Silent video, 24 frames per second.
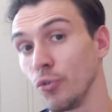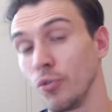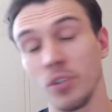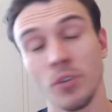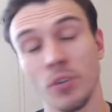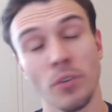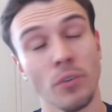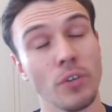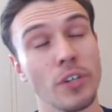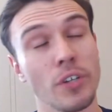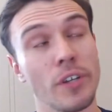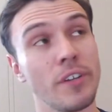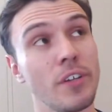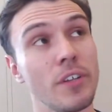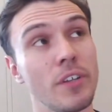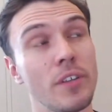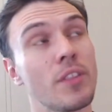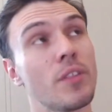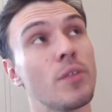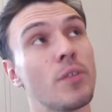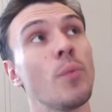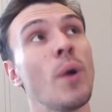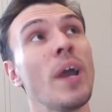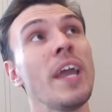
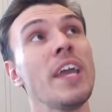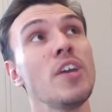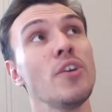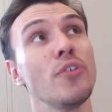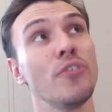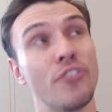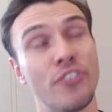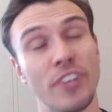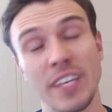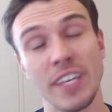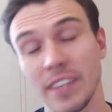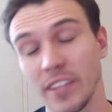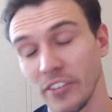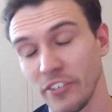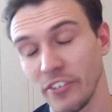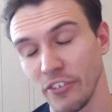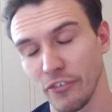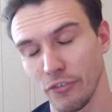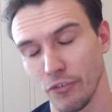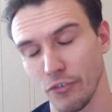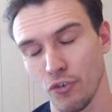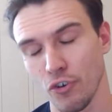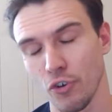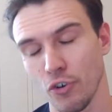The way you see this
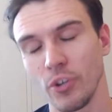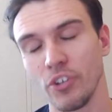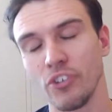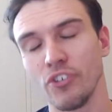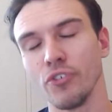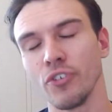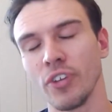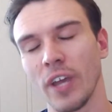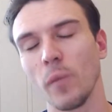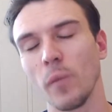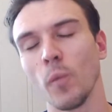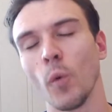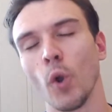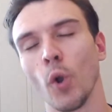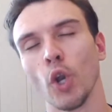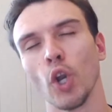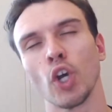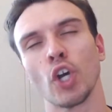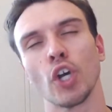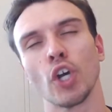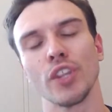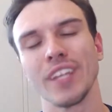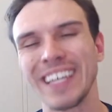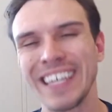isn't true is you take one
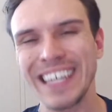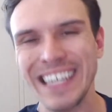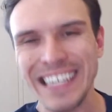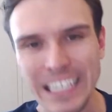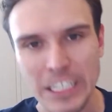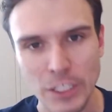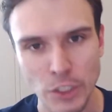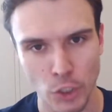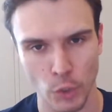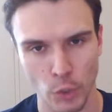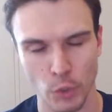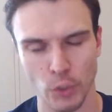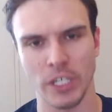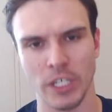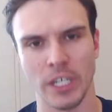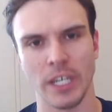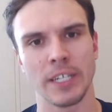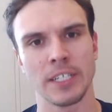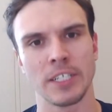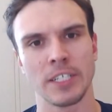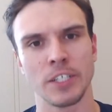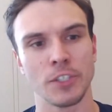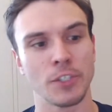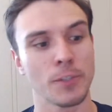look at the keto
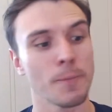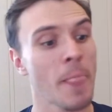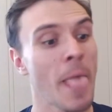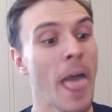dieters.